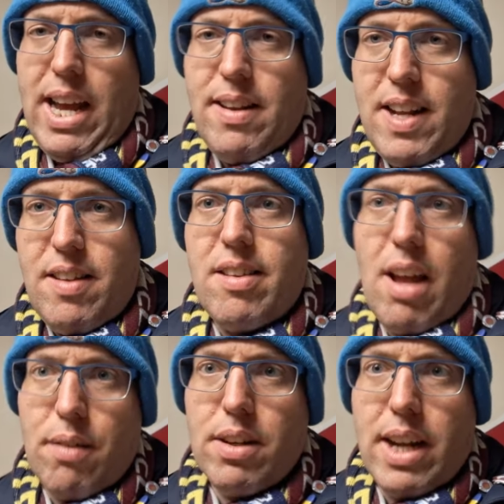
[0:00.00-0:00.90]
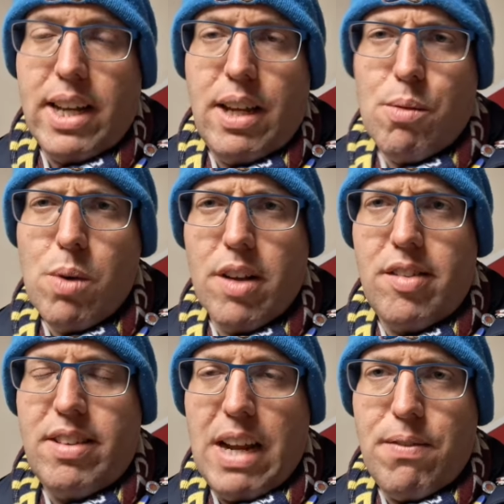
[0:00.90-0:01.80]
it did sound like it
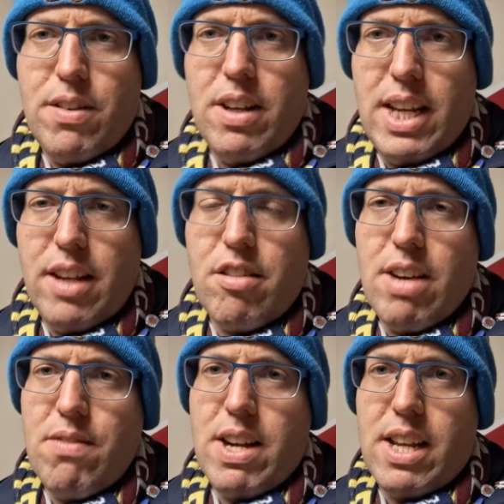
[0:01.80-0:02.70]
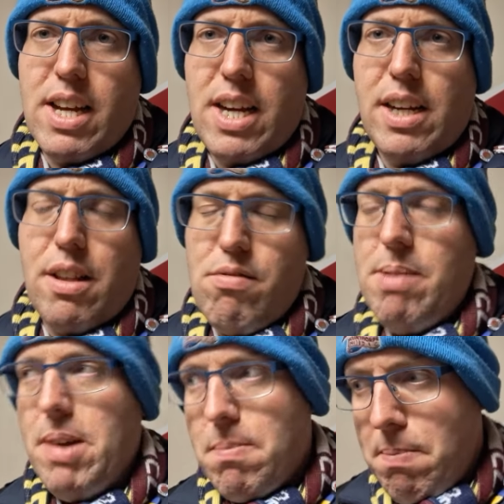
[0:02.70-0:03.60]
was definitely a straight red card,
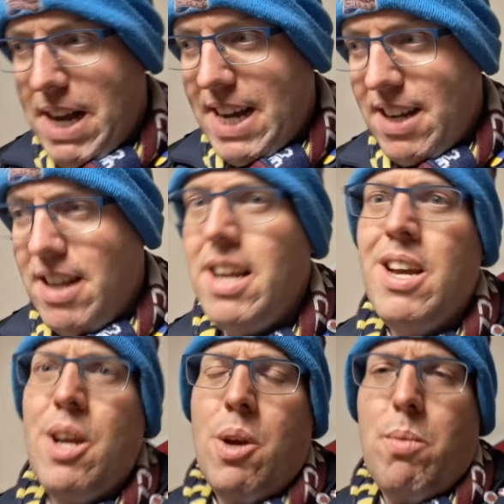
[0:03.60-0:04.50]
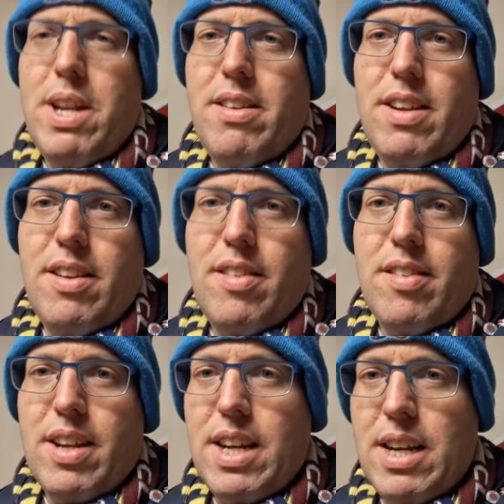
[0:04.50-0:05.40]
pretty much ban, which is